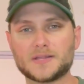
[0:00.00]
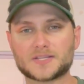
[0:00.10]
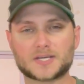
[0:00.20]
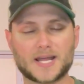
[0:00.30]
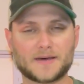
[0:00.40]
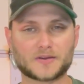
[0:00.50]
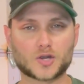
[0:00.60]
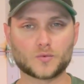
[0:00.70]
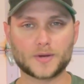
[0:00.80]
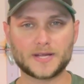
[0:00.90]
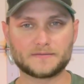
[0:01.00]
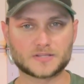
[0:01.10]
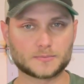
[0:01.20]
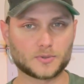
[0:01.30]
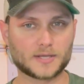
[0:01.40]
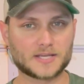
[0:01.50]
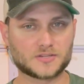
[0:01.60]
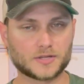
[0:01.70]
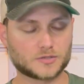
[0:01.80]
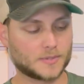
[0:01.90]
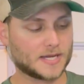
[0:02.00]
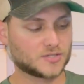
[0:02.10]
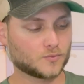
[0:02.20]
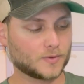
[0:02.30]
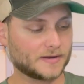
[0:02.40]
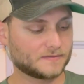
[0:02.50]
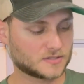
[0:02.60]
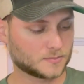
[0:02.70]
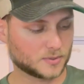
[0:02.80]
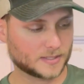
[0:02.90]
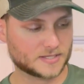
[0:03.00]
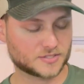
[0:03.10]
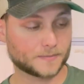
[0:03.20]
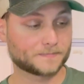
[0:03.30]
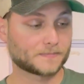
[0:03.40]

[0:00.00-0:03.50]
that's going to have a green visible laser. This one has a red visible laser.